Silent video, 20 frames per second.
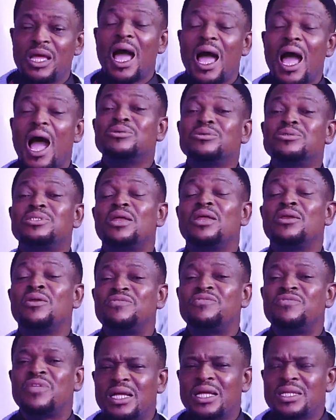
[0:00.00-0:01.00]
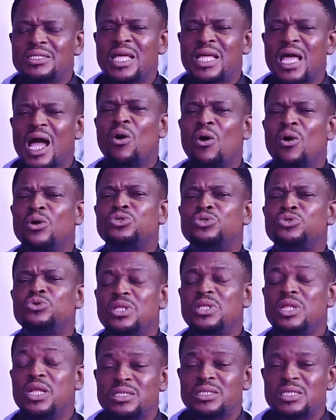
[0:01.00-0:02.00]
Outside of that, they are all
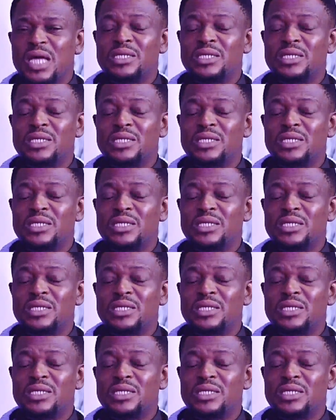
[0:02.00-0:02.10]
toothless.